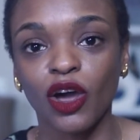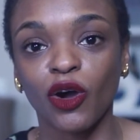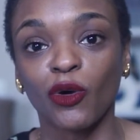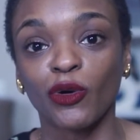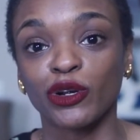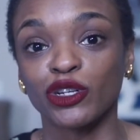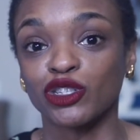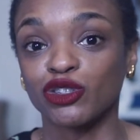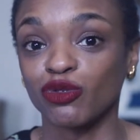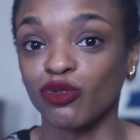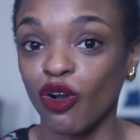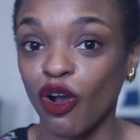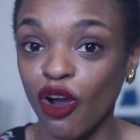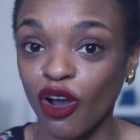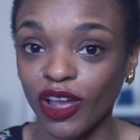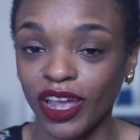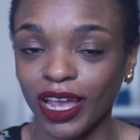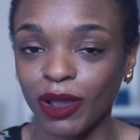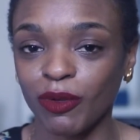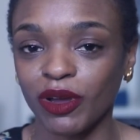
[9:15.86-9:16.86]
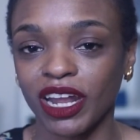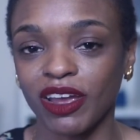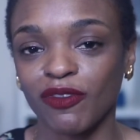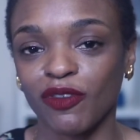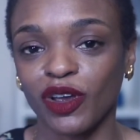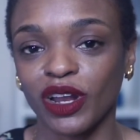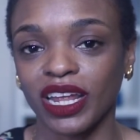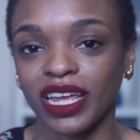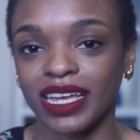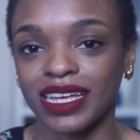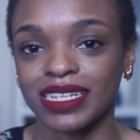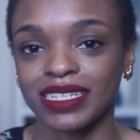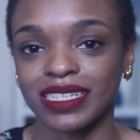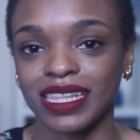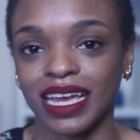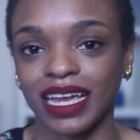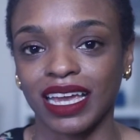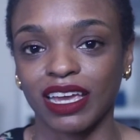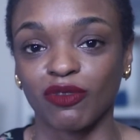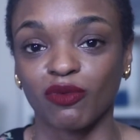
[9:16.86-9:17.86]
or drawing, whatever it is
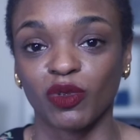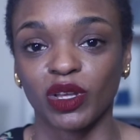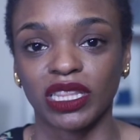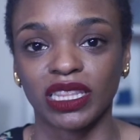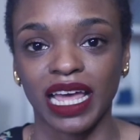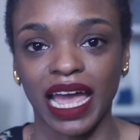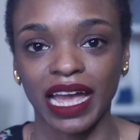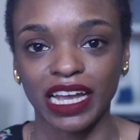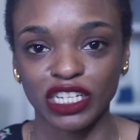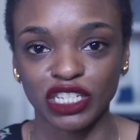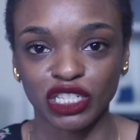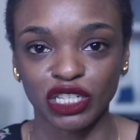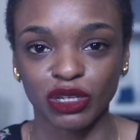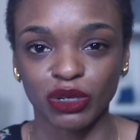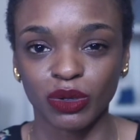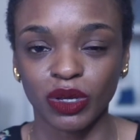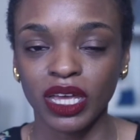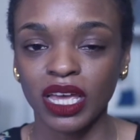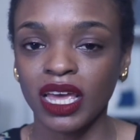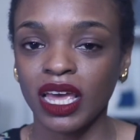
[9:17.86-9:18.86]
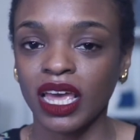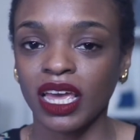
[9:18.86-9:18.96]
that can relax you.